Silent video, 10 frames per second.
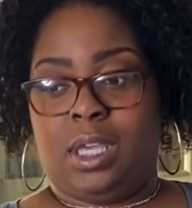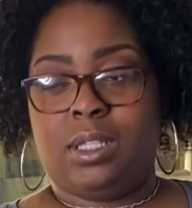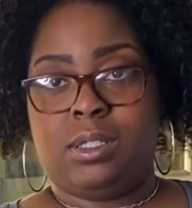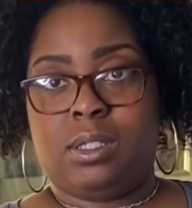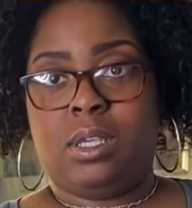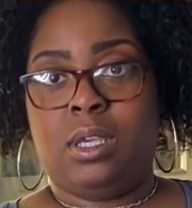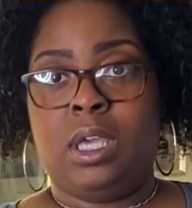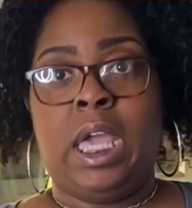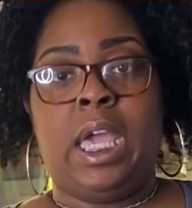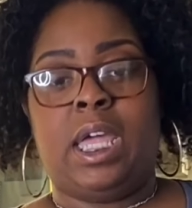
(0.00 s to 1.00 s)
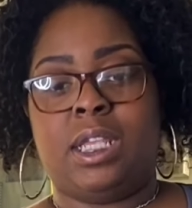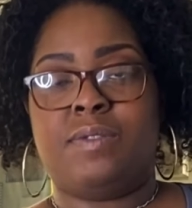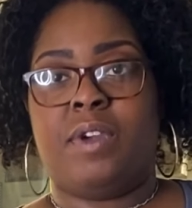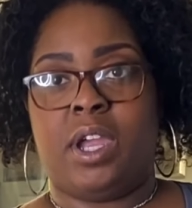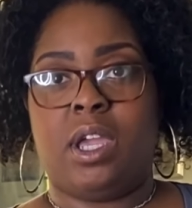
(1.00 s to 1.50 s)
It's very
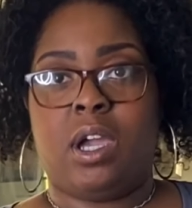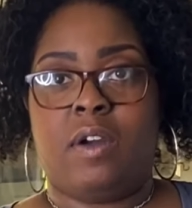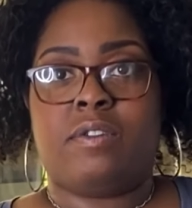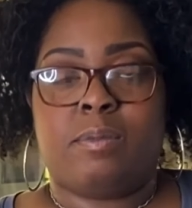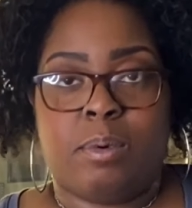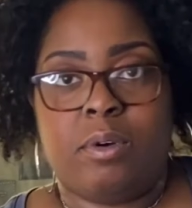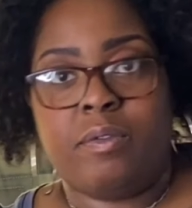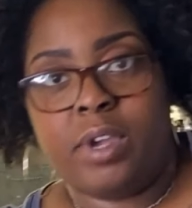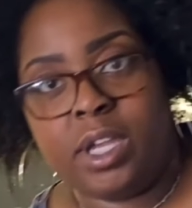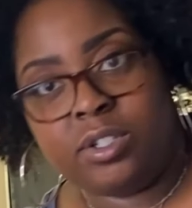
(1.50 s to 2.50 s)
comfortable, very stretchy.